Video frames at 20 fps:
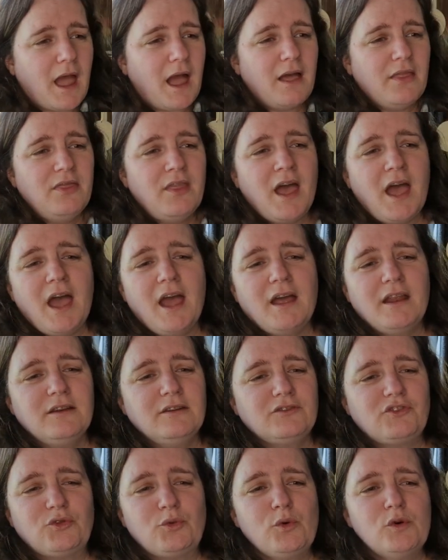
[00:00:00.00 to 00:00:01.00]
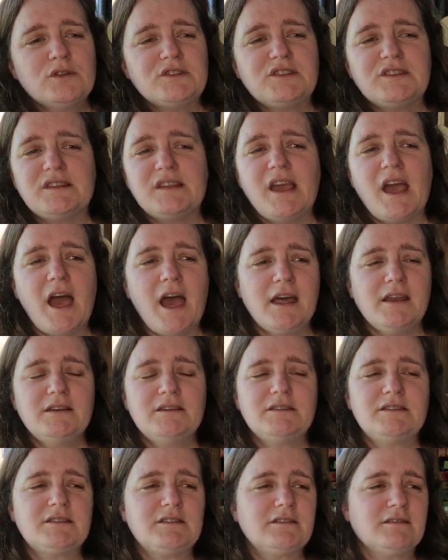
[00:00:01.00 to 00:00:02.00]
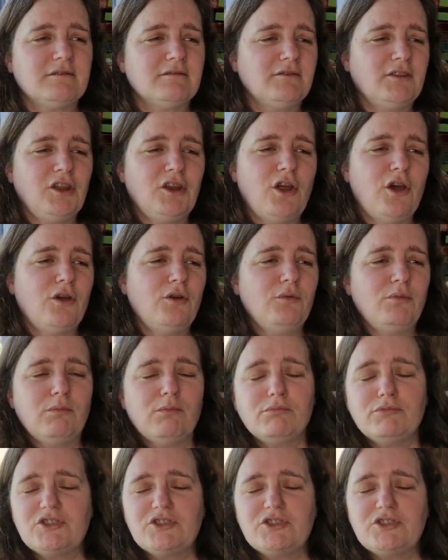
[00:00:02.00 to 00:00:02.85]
and then towards the end you know